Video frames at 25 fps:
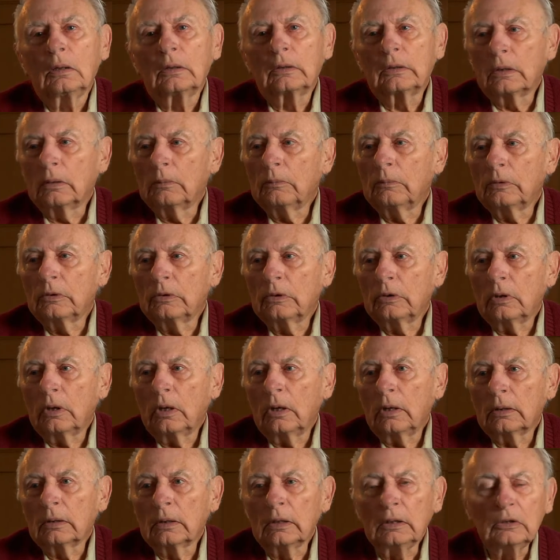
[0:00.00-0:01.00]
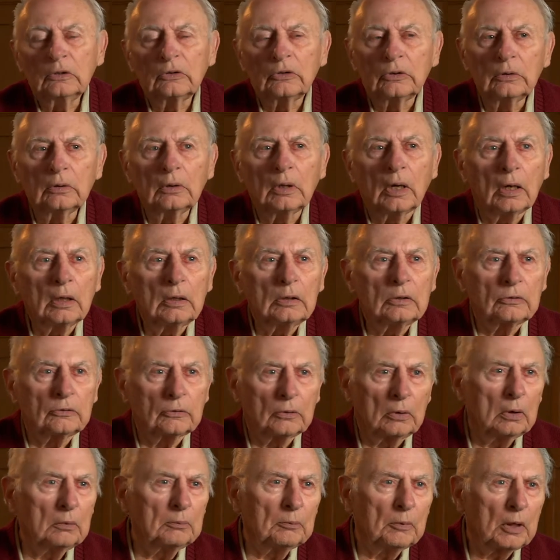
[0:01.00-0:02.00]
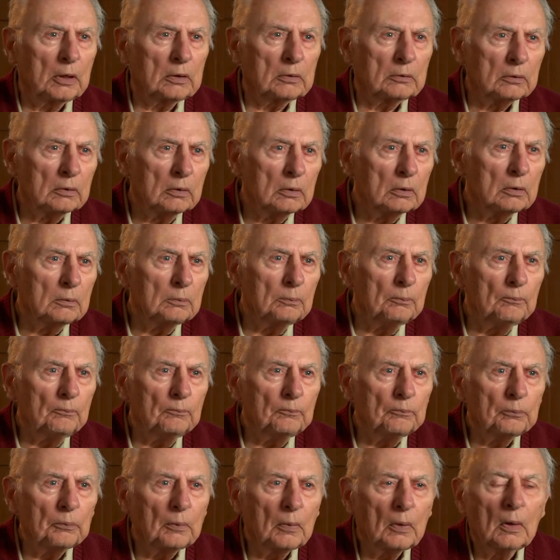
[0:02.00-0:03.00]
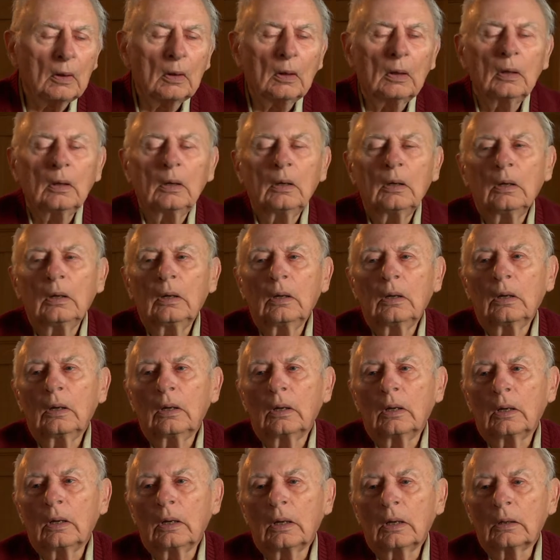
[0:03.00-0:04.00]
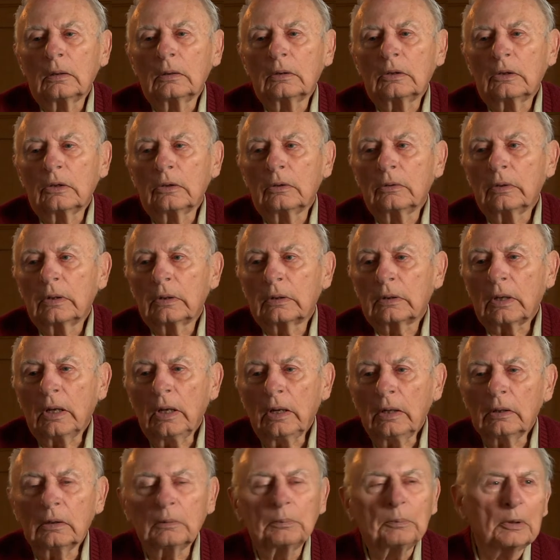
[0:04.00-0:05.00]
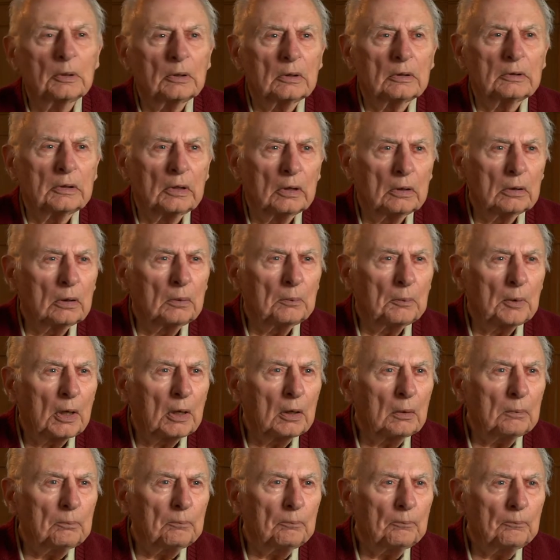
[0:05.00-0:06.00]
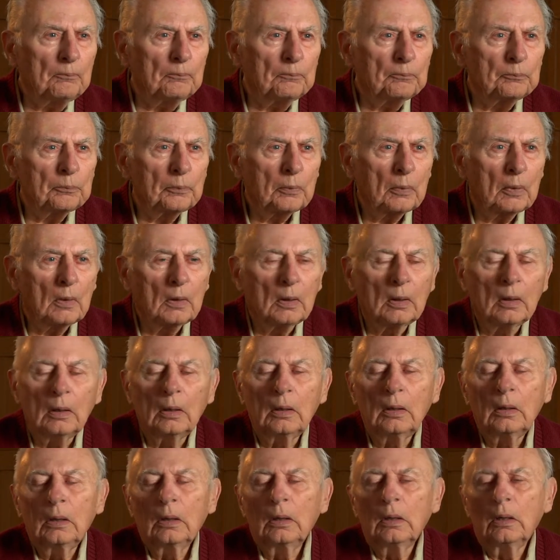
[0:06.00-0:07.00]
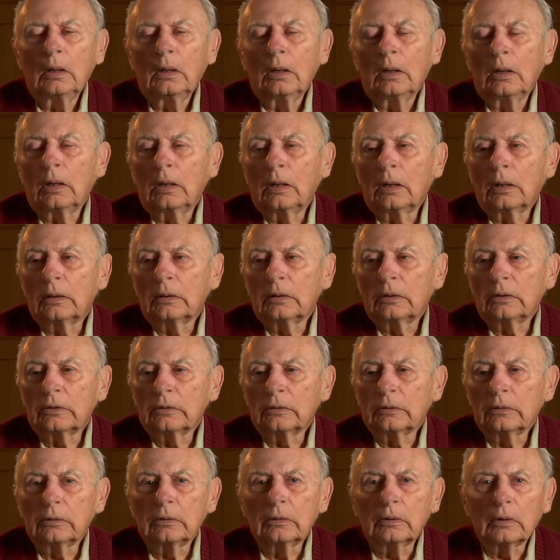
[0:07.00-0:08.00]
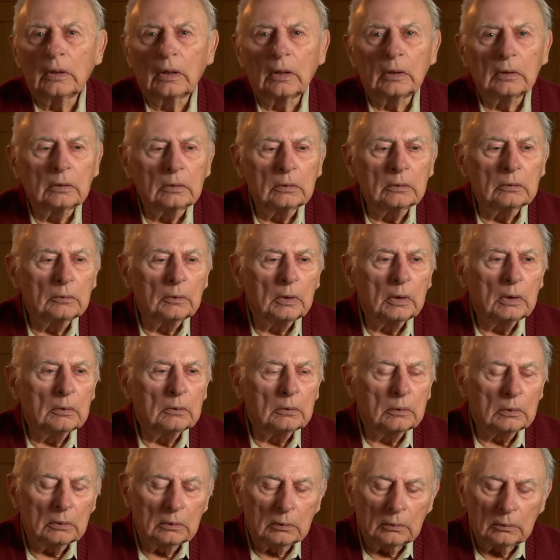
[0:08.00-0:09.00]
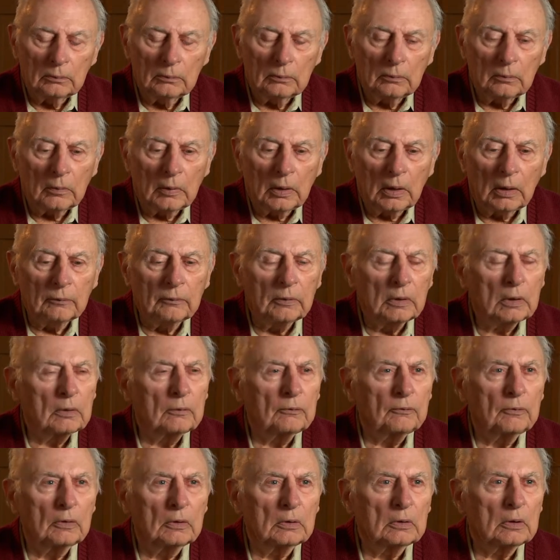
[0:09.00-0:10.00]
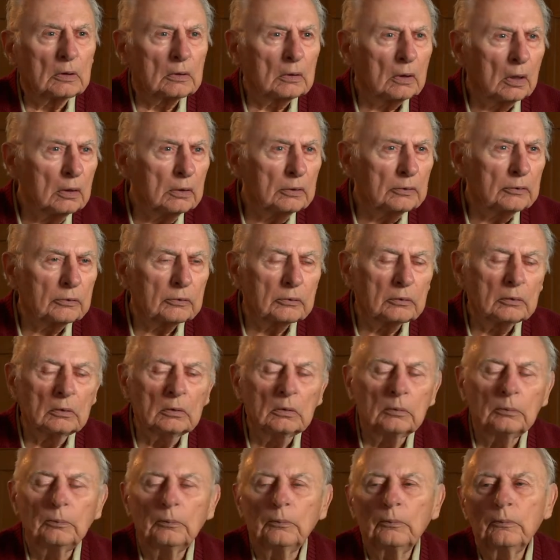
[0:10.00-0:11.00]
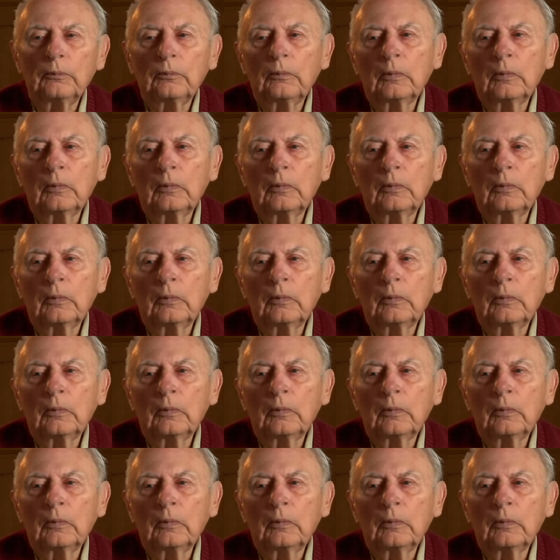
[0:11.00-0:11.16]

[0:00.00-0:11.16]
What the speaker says: at least 2 guys joined my group, and so it kind of put us on the map. And sooner or later, we were having a fairly large group.